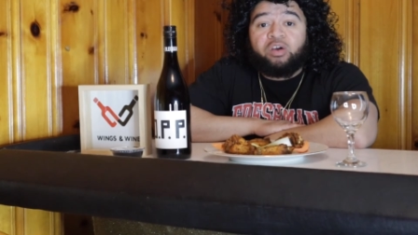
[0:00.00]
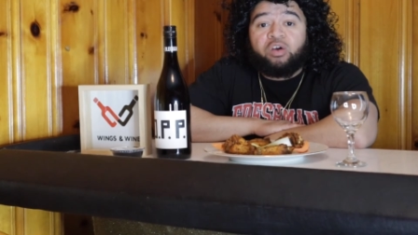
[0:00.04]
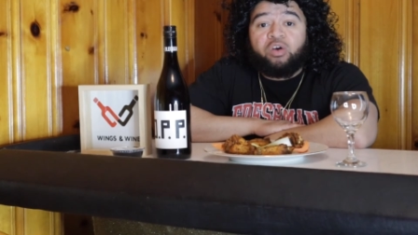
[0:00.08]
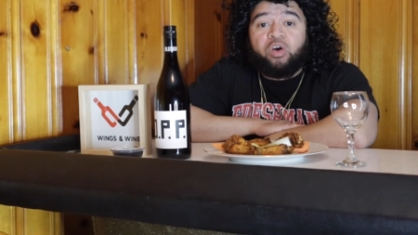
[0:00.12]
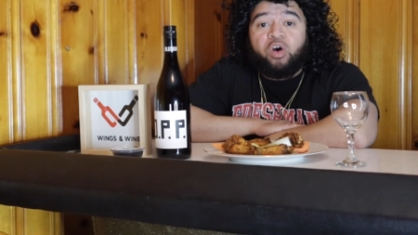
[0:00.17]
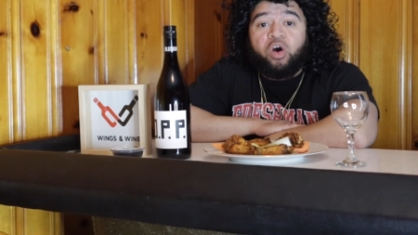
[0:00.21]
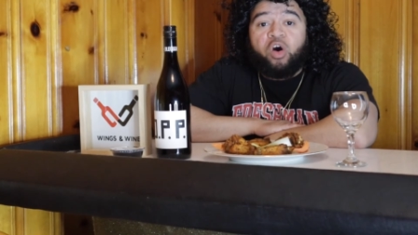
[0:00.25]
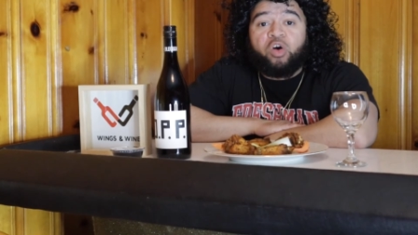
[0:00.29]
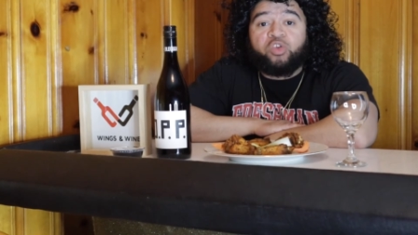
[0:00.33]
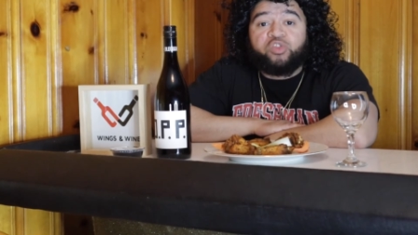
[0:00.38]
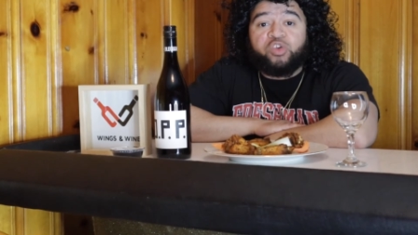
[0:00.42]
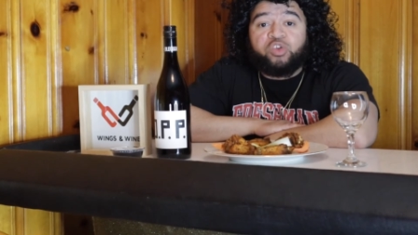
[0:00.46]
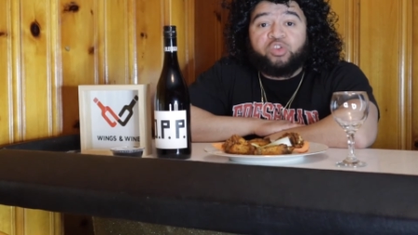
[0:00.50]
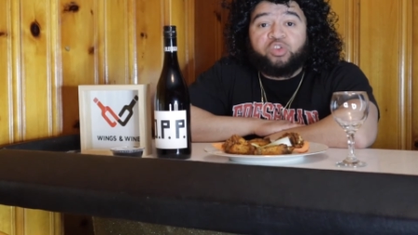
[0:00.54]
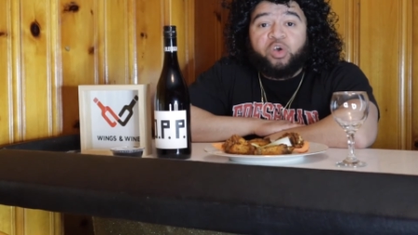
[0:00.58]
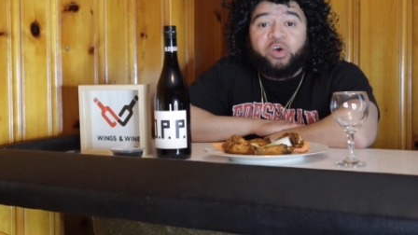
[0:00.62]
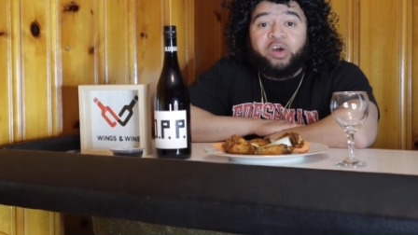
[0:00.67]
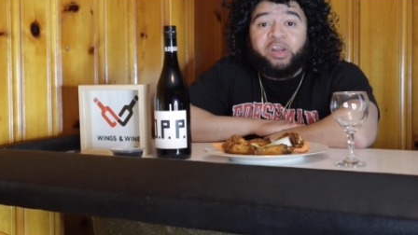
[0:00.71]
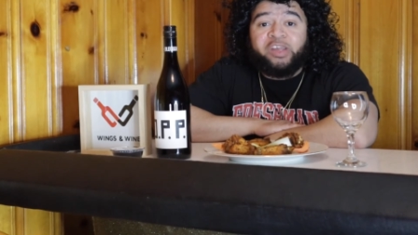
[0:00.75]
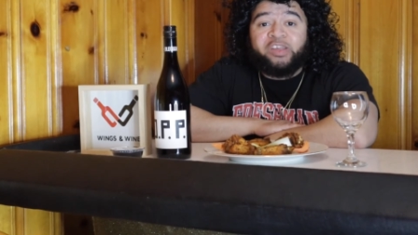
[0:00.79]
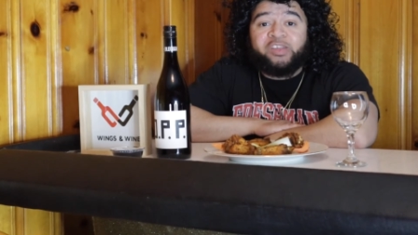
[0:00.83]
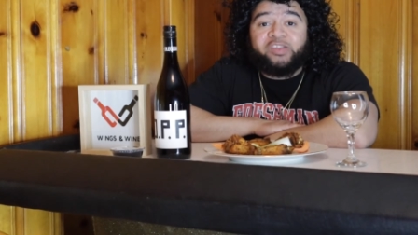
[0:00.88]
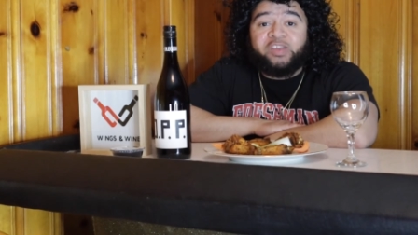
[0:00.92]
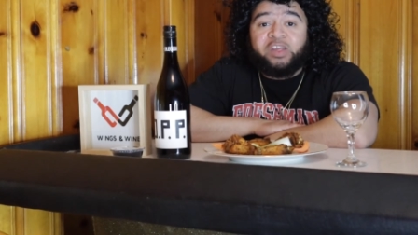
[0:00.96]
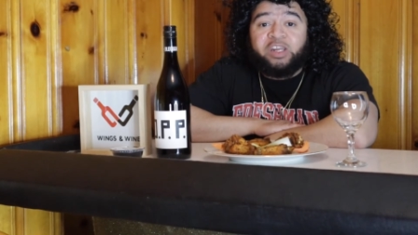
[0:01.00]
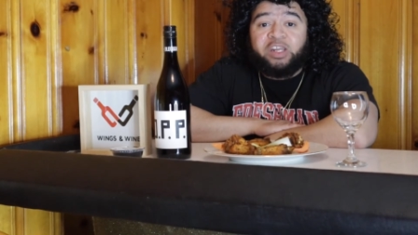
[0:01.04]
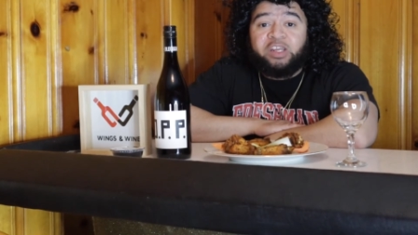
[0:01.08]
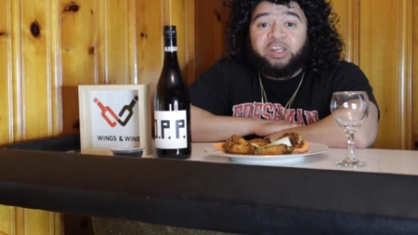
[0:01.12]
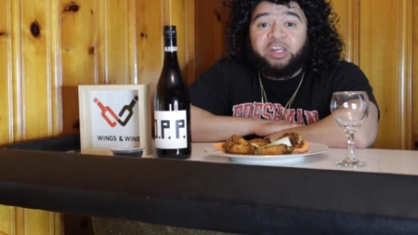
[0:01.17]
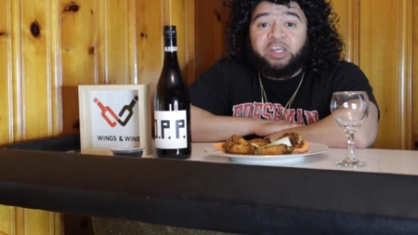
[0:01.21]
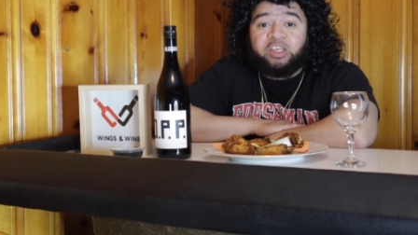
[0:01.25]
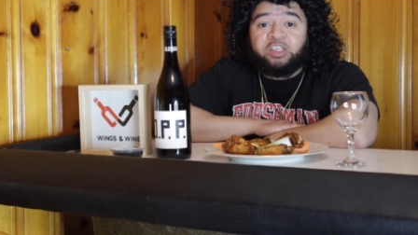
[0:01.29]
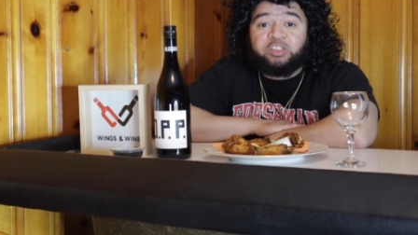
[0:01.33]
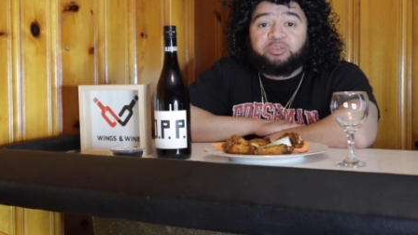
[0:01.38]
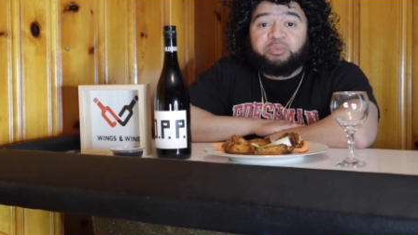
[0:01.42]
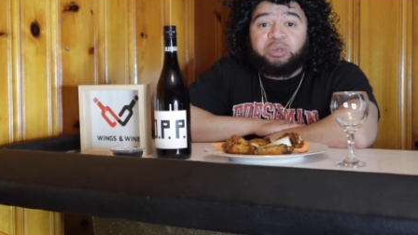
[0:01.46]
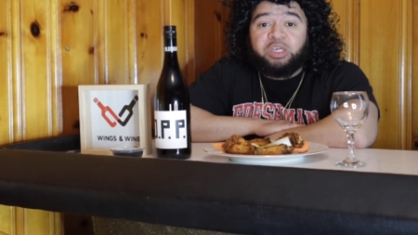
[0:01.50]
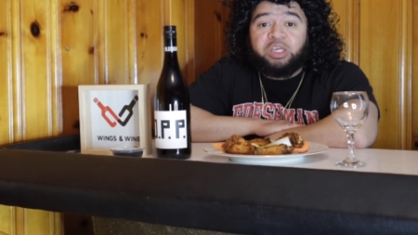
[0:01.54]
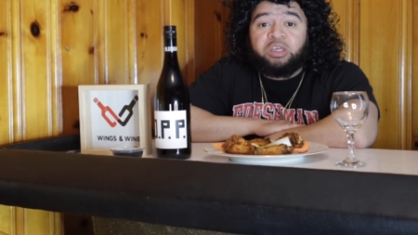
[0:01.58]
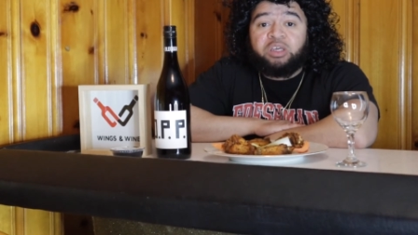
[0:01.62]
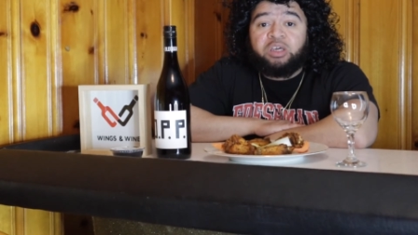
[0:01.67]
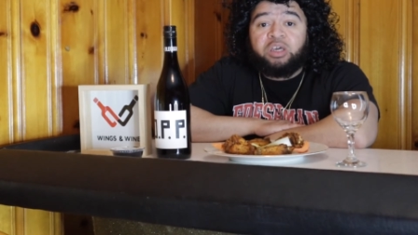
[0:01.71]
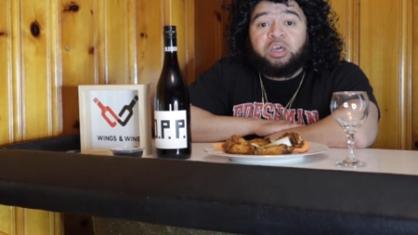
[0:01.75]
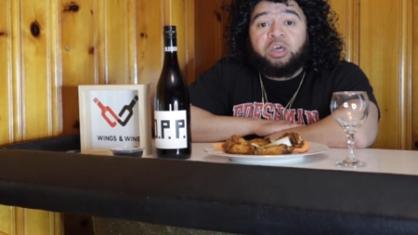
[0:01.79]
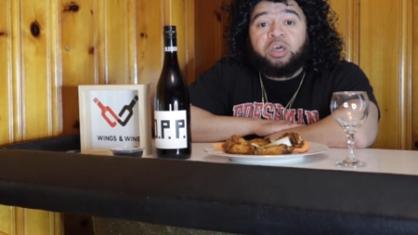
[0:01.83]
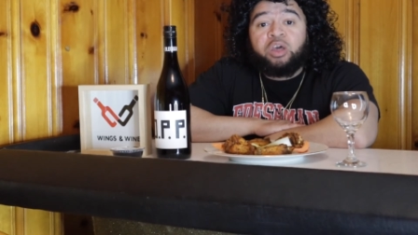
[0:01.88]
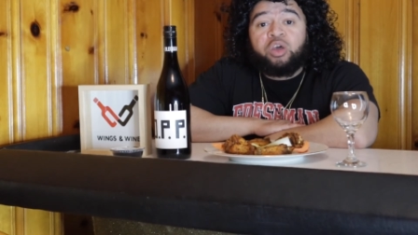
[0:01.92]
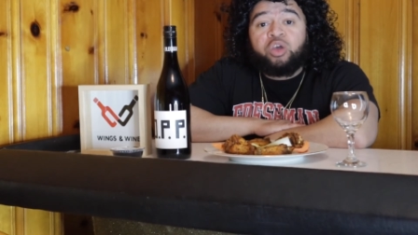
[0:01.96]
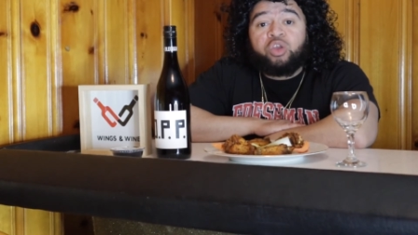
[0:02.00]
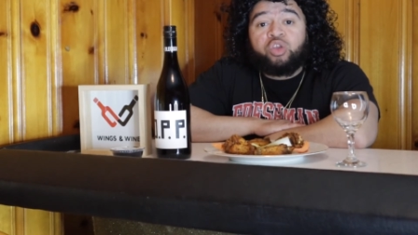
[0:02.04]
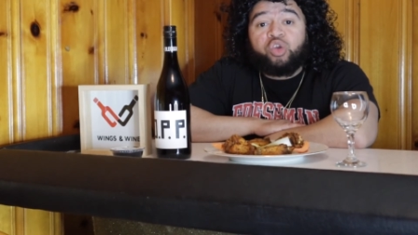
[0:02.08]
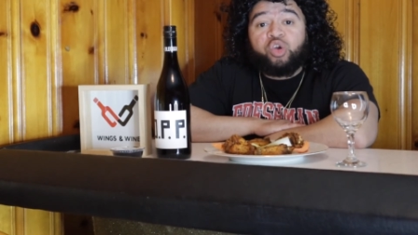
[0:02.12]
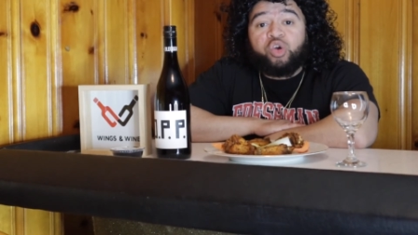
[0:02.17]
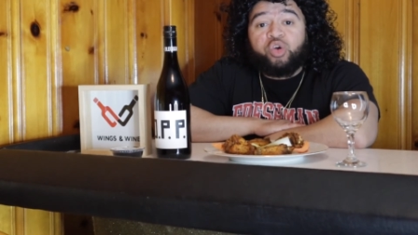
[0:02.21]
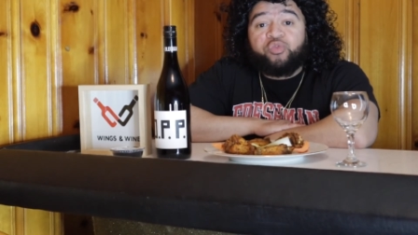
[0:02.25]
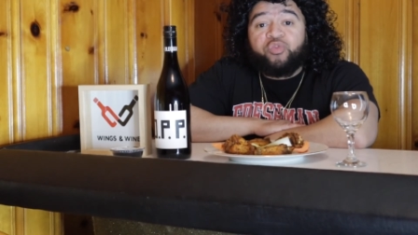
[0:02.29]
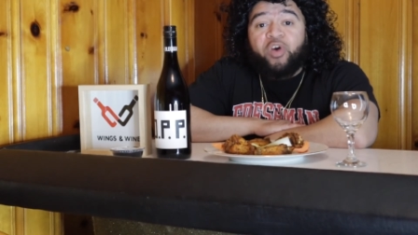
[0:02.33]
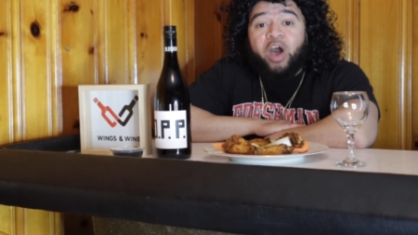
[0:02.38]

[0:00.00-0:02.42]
also known as City Needs Me. You can